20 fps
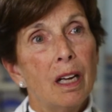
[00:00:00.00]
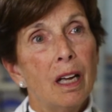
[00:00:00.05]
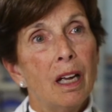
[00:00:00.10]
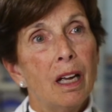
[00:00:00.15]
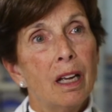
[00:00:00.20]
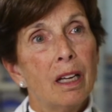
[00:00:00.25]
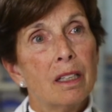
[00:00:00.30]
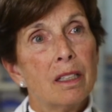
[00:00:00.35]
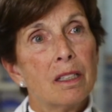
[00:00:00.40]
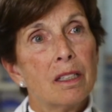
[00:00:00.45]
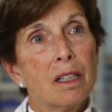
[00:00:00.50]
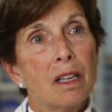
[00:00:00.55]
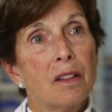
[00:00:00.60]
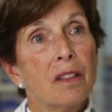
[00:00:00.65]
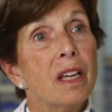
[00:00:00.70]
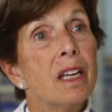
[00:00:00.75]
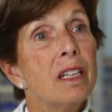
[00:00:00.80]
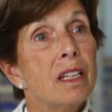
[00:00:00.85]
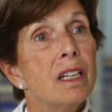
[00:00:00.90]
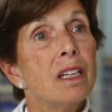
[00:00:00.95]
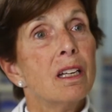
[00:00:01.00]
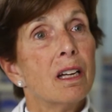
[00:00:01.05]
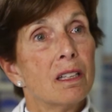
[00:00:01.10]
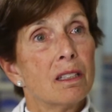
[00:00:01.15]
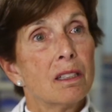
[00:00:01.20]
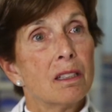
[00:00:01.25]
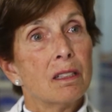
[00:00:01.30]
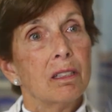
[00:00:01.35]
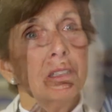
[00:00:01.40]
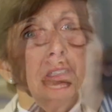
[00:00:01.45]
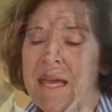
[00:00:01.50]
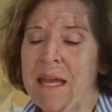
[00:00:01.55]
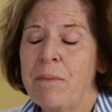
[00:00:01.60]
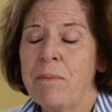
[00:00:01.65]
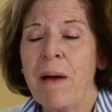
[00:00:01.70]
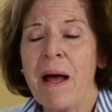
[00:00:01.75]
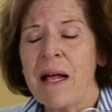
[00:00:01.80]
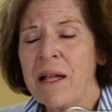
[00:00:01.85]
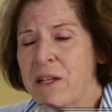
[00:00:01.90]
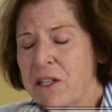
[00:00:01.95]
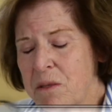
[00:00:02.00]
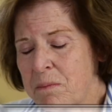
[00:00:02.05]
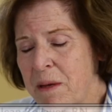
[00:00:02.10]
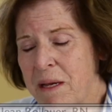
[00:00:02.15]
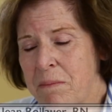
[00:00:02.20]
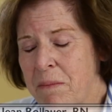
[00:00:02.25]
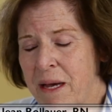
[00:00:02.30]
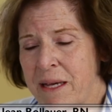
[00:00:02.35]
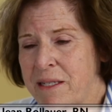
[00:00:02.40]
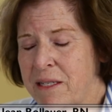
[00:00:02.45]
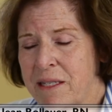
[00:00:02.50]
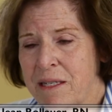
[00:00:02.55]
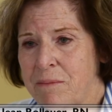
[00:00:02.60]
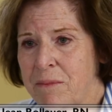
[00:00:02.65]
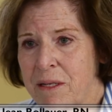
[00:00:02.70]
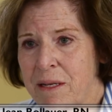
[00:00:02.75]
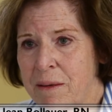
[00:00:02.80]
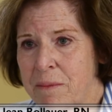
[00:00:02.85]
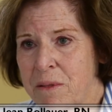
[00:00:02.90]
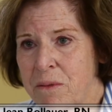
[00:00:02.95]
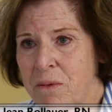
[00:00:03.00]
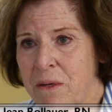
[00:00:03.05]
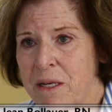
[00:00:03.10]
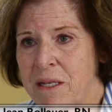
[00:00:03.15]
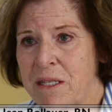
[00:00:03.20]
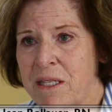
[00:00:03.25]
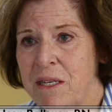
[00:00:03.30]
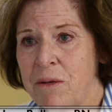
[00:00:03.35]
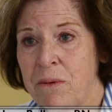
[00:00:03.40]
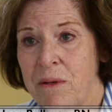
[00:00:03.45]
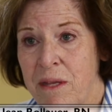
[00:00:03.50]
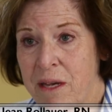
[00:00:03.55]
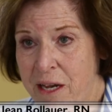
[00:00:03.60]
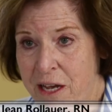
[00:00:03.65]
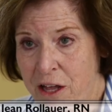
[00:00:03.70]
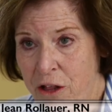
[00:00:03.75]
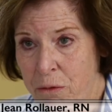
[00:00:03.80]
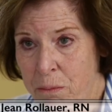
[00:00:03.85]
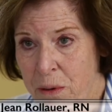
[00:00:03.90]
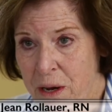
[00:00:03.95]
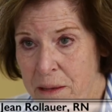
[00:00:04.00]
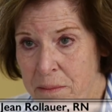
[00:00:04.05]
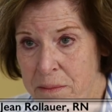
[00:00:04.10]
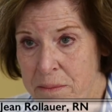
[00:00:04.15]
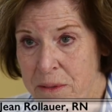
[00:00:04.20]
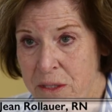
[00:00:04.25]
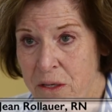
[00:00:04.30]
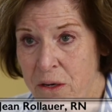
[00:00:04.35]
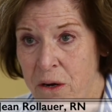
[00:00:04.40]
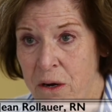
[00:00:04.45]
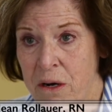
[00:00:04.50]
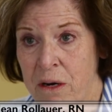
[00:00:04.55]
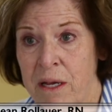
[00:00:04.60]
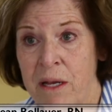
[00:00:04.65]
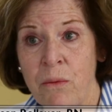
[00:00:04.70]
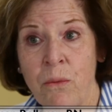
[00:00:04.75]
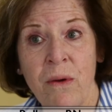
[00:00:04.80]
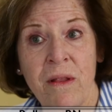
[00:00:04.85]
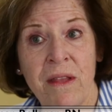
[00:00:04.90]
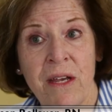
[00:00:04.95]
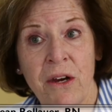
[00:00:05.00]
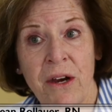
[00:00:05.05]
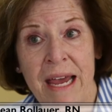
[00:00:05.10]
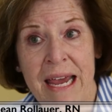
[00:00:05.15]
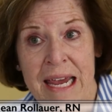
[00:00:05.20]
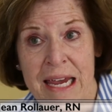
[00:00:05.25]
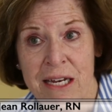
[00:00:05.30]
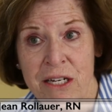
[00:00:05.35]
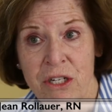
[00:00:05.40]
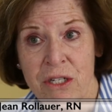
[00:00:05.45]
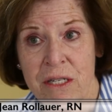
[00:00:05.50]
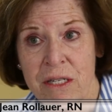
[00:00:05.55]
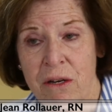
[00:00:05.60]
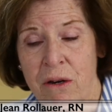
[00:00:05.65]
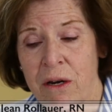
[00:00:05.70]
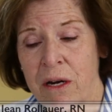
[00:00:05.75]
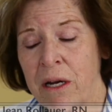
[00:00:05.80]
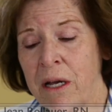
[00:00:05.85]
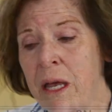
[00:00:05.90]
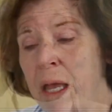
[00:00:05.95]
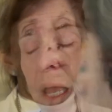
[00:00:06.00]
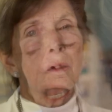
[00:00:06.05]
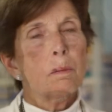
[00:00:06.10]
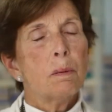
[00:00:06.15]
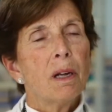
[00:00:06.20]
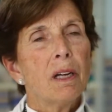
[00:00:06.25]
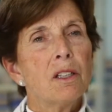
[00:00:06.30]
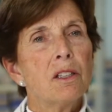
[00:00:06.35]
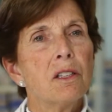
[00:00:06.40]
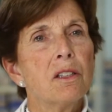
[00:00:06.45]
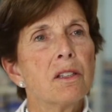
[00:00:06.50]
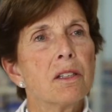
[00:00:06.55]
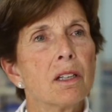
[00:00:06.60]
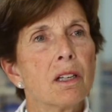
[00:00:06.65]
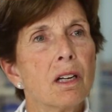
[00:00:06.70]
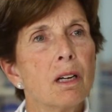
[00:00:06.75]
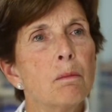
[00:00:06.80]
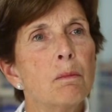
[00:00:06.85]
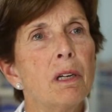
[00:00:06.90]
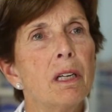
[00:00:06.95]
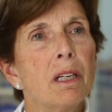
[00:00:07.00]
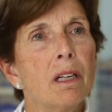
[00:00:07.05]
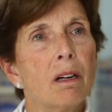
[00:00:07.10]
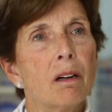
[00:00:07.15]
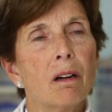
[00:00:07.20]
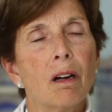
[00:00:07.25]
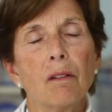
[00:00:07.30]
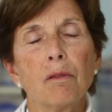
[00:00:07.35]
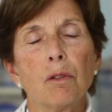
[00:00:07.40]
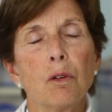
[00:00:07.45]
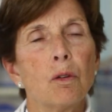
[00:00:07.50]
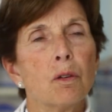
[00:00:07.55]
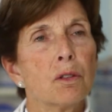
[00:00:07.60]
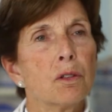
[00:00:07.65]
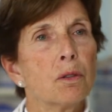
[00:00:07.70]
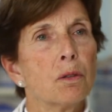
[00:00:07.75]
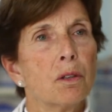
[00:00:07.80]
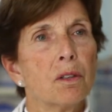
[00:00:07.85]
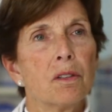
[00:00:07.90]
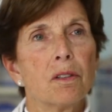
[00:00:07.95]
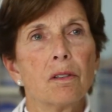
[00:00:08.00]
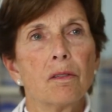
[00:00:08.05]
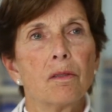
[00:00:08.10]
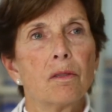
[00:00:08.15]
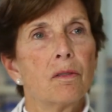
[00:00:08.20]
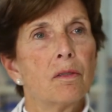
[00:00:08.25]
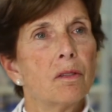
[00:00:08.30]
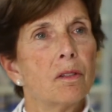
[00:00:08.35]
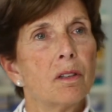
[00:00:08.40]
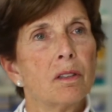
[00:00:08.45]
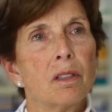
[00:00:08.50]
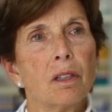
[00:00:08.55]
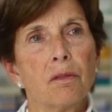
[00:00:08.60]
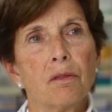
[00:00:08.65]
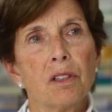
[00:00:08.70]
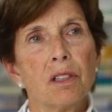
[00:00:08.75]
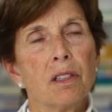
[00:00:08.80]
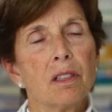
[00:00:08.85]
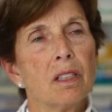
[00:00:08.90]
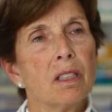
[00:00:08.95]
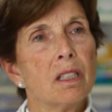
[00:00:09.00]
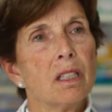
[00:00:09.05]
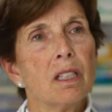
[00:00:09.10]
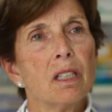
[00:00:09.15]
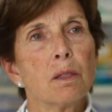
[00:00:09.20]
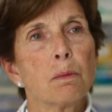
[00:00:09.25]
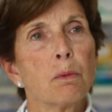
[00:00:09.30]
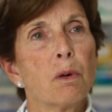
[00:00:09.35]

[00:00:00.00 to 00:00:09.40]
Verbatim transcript: and they need us. It boggles my mind sometimes when I see what their health problems are and what their ages are. The patients who come in here have all sorts of different disease